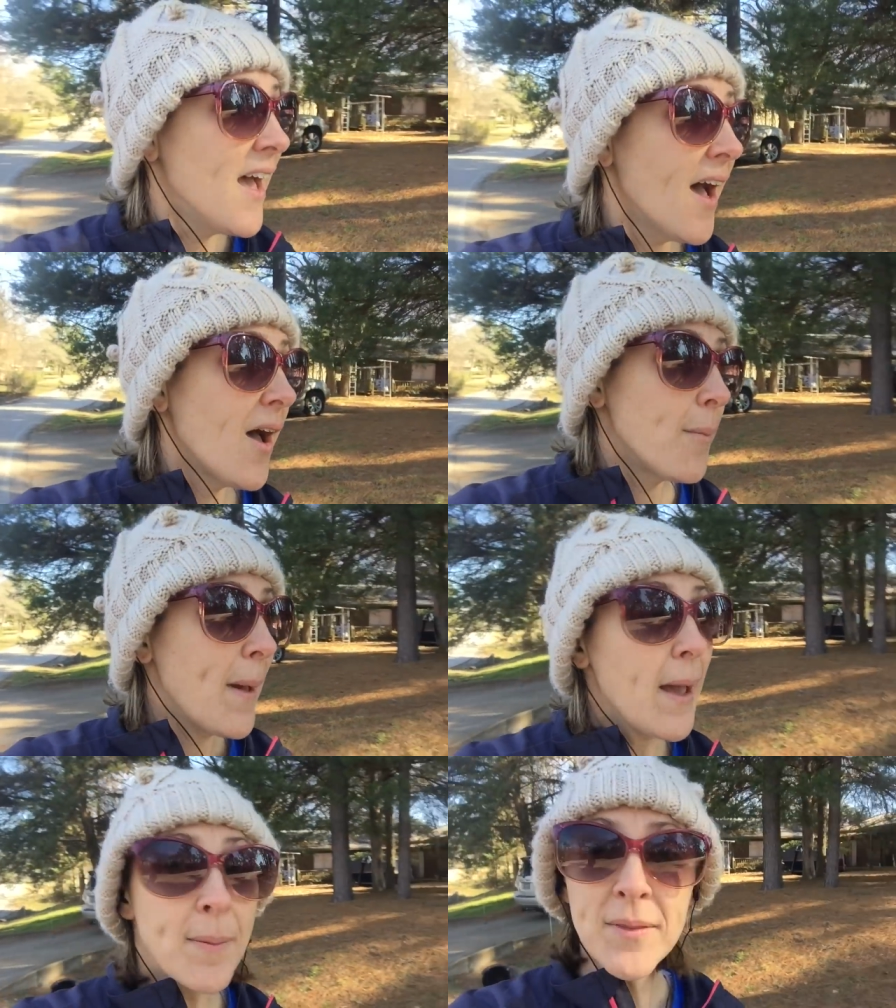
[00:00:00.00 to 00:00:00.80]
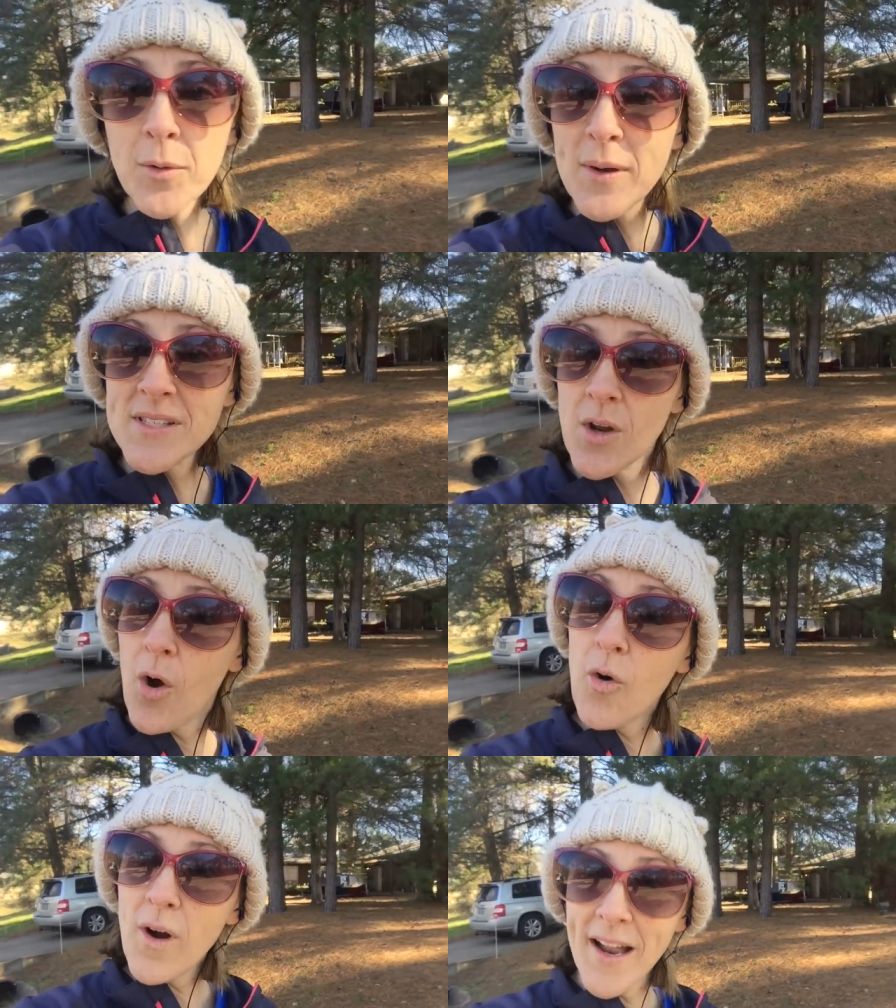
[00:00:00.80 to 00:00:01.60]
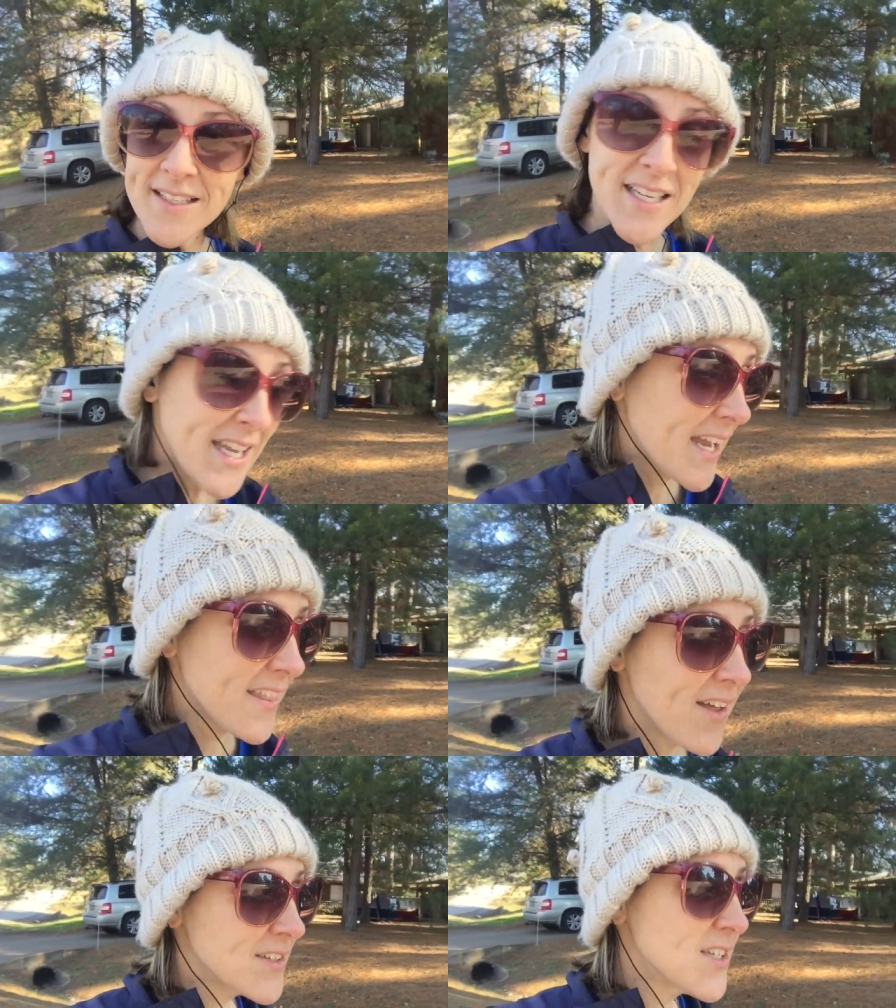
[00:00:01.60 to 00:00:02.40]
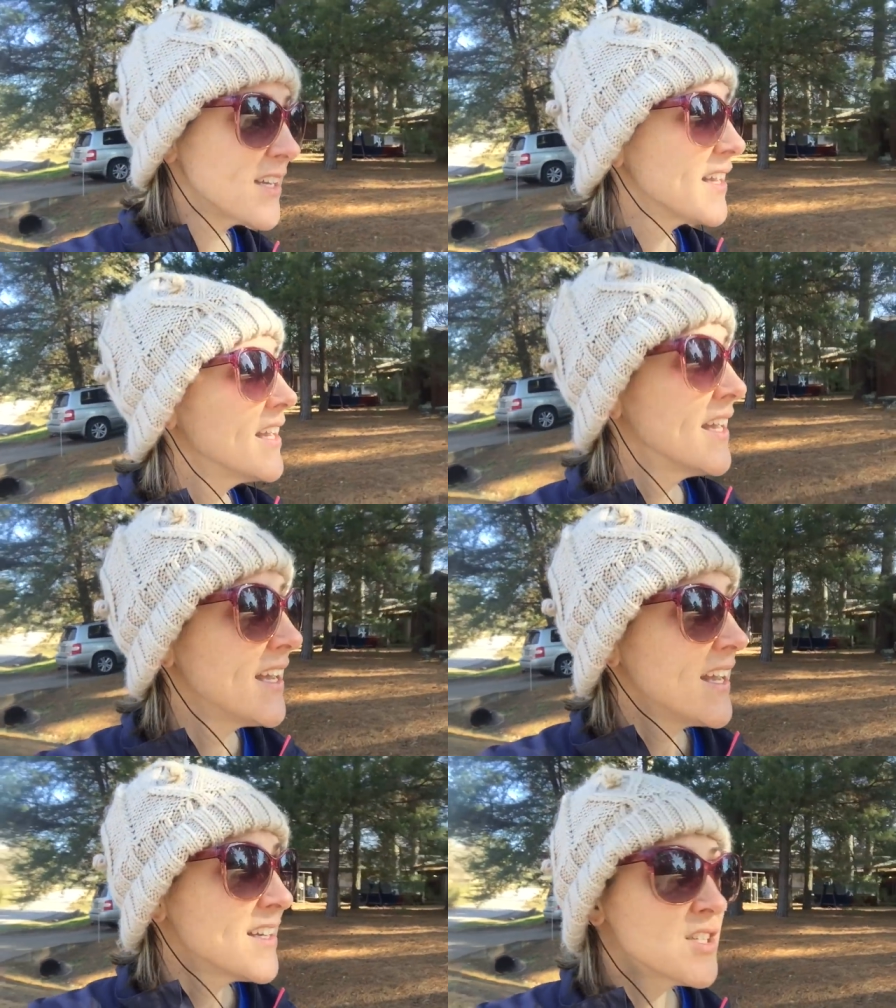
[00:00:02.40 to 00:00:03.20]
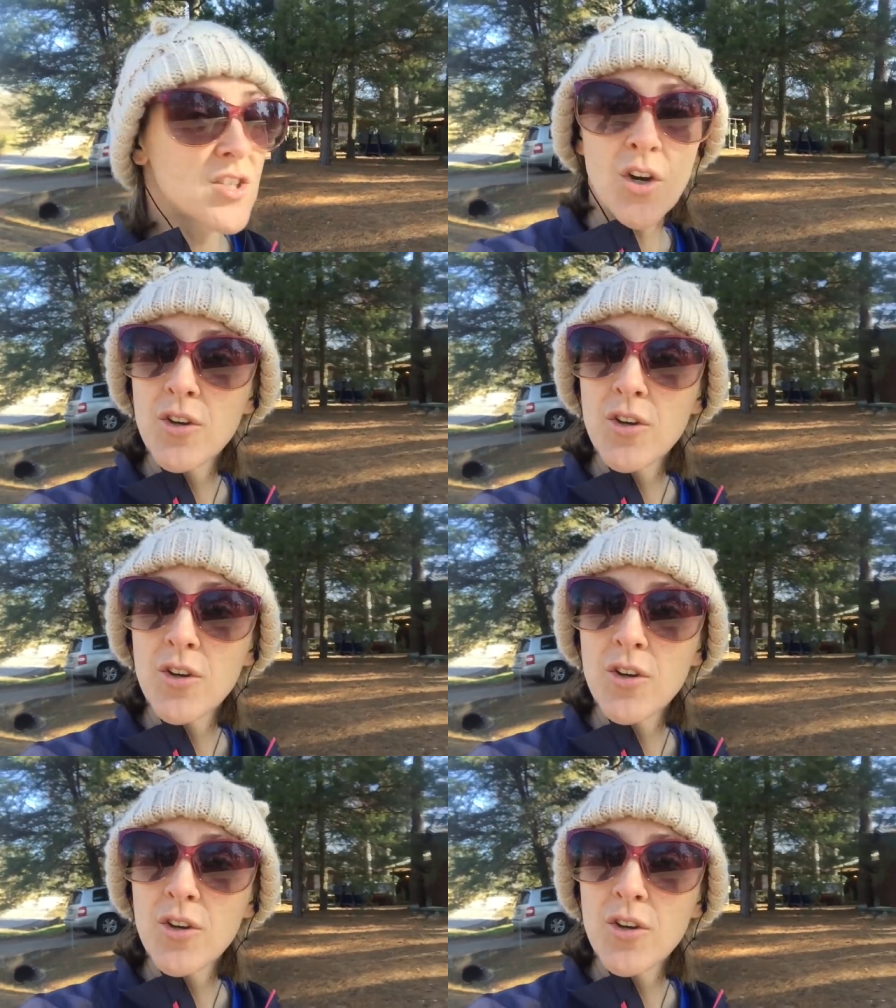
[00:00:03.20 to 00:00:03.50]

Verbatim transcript: Um, but there wasn't a whole lot. I thought to, to show